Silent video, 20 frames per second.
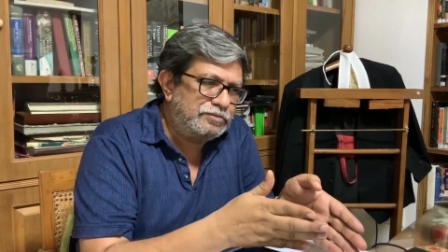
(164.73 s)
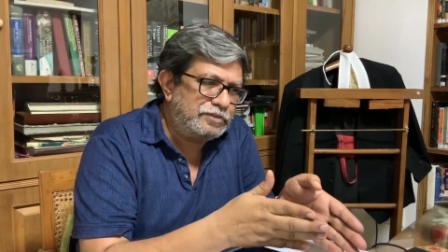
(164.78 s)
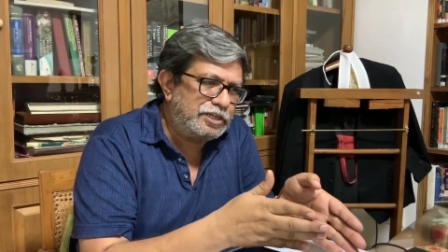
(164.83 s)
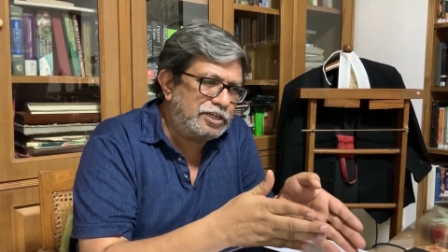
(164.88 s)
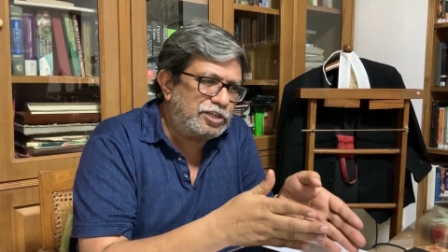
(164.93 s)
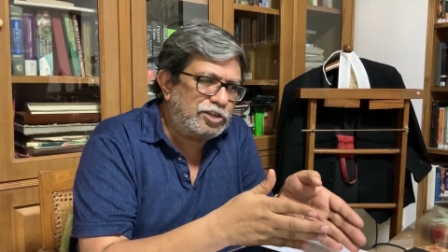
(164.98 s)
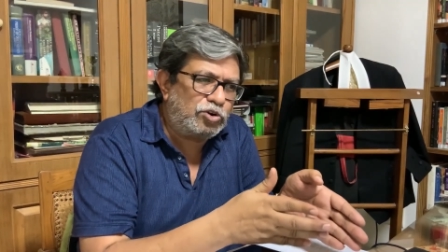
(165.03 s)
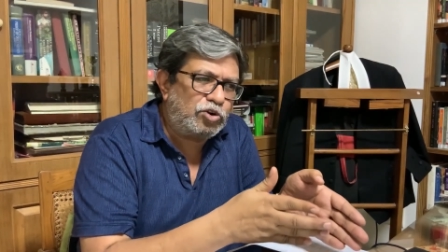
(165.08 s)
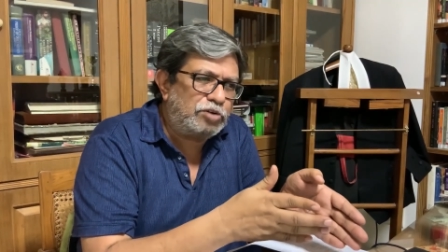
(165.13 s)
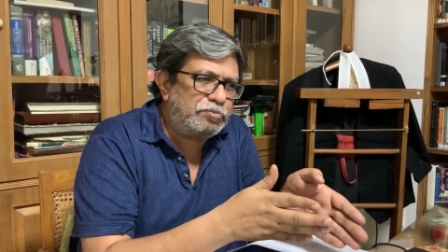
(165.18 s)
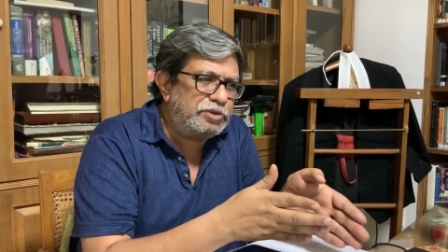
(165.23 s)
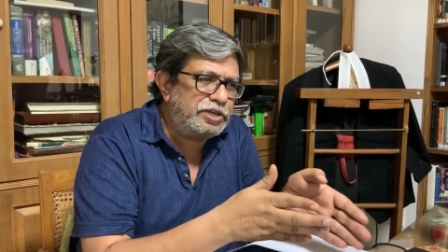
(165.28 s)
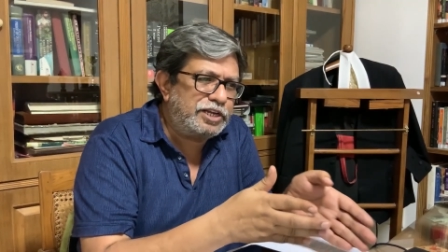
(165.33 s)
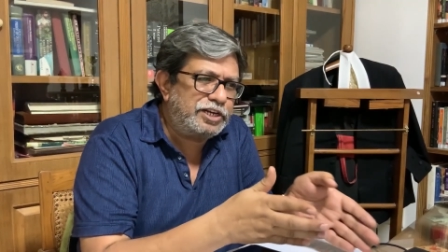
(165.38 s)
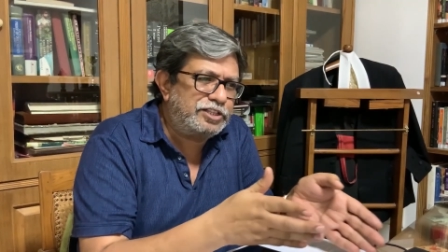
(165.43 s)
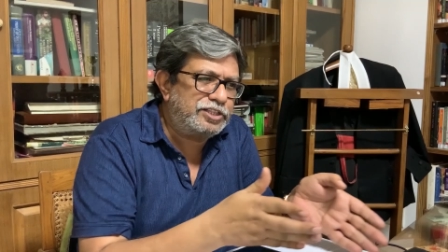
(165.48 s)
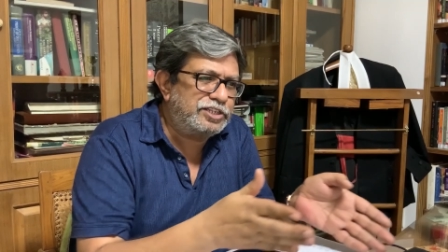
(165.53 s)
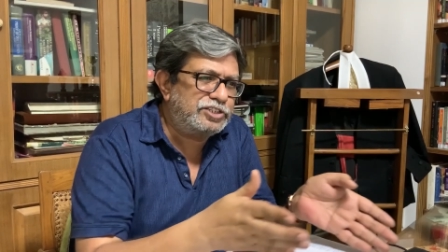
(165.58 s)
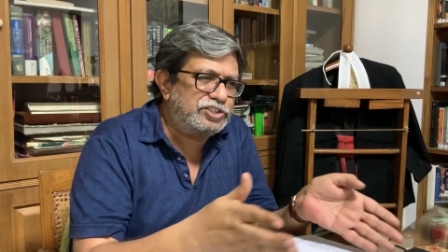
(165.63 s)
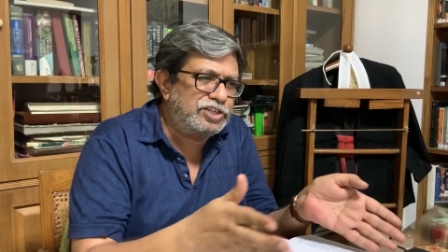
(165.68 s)
It cannot be
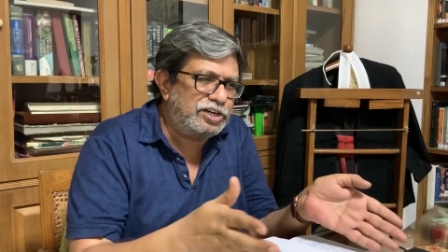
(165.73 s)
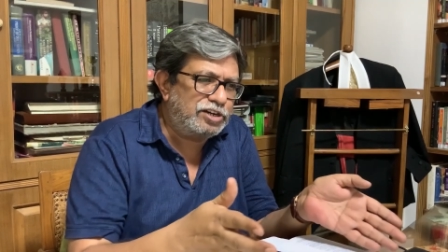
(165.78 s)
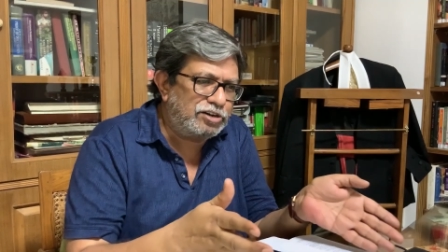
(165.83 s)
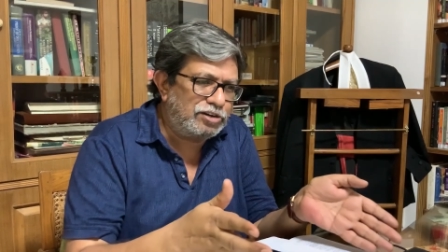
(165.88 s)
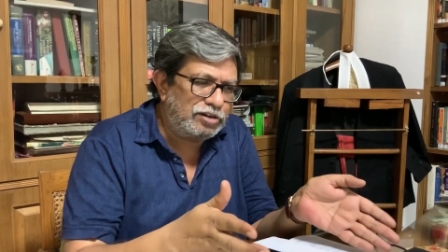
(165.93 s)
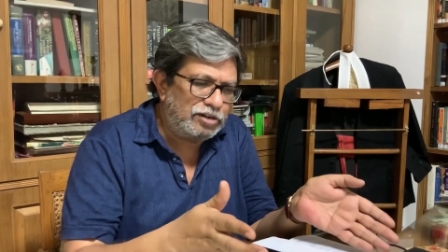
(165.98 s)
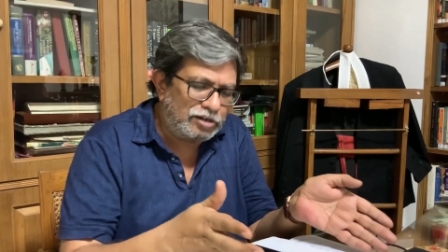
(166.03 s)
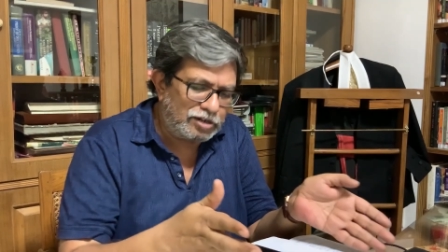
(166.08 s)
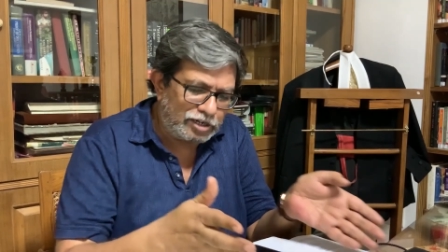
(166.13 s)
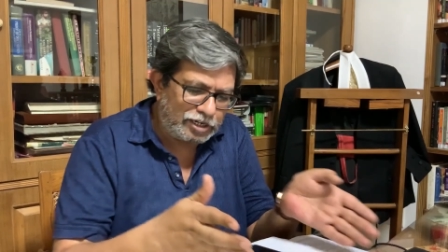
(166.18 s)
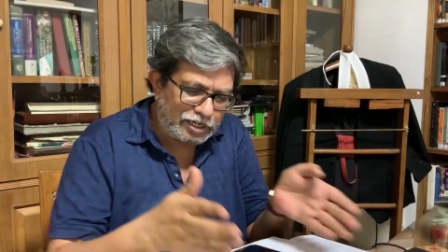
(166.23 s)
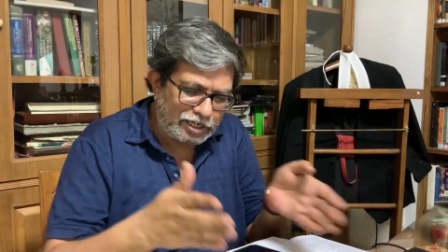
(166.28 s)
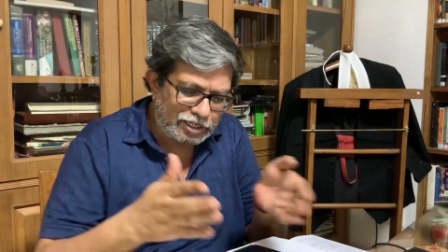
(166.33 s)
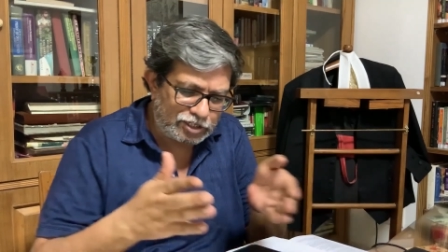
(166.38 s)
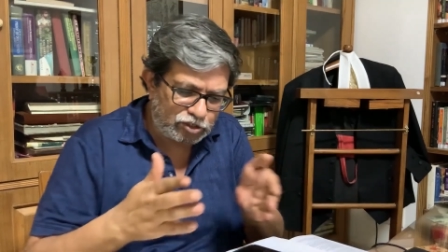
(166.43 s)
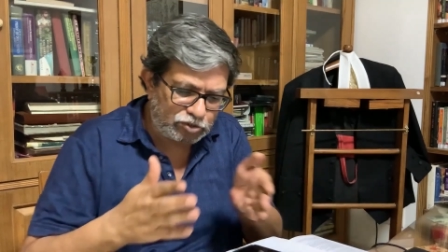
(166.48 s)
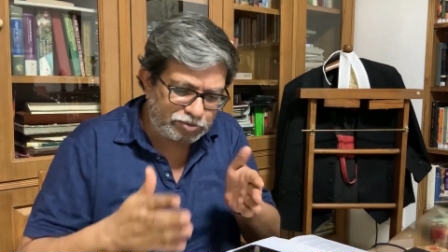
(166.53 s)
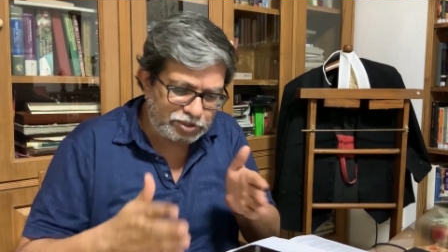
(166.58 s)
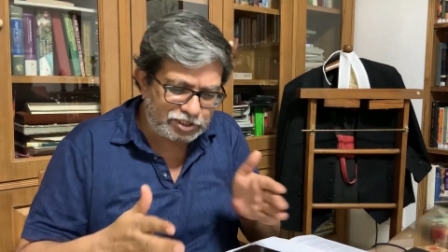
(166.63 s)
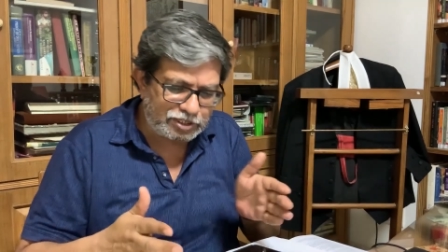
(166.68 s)
anything general, it
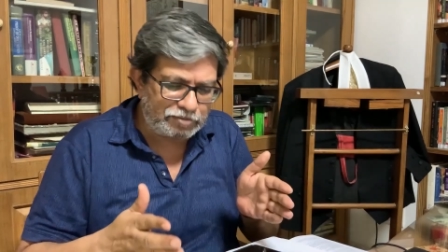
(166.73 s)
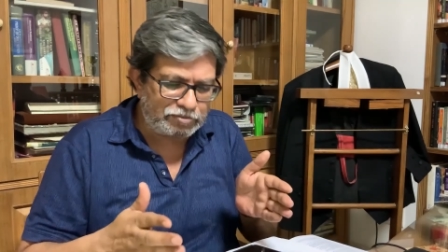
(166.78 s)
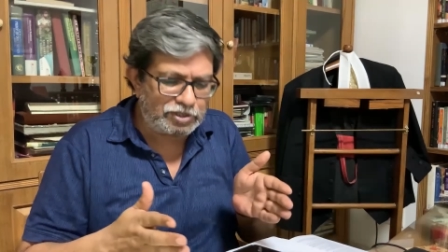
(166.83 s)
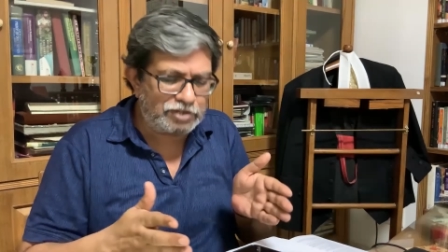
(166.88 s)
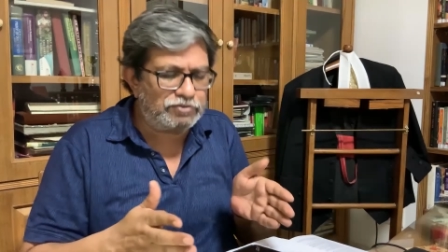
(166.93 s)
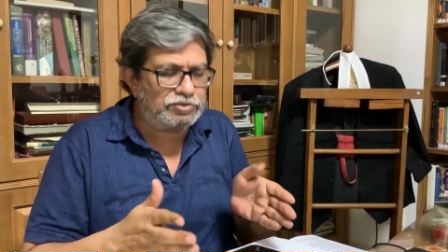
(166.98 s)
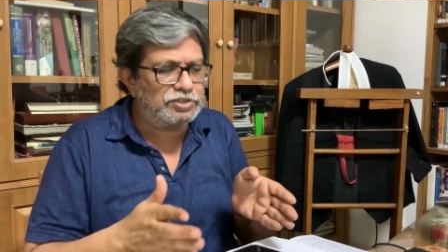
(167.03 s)
has to be something